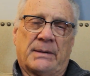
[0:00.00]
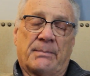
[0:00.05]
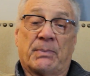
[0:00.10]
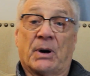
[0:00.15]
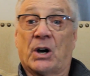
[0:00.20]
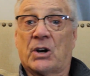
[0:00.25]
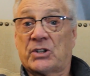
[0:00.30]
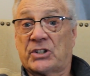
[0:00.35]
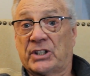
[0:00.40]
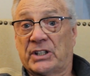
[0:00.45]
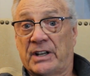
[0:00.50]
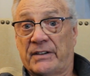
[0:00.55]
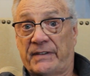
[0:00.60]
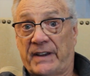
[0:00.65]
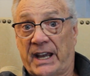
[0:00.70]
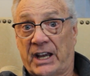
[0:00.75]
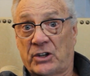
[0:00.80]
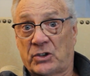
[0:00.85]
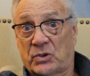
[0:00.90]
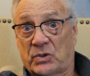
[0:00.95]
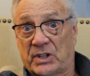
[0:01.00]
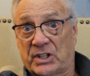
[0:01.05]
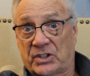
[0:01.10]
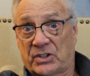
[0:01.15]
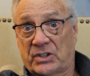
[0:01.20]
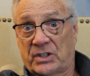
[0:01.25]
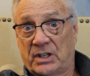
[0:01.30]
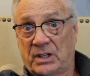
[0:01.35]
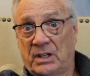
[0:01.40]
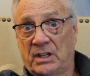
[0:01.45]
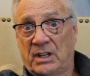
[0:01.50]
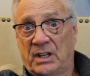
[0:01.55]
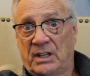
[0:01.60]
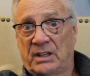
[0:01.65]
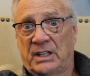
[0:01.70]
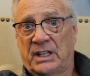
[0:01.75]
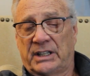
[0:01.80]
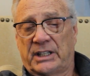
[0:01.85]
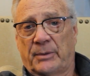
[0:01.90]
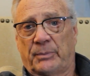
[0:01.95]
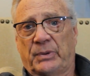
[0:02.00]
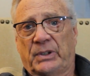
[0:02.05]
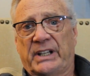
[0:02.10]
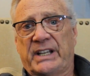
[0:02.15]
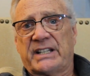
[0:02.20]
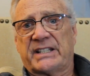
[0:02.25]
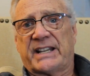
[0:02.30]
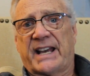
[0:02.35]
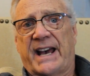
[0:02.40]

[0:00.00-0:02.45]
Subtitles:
person of interest that the police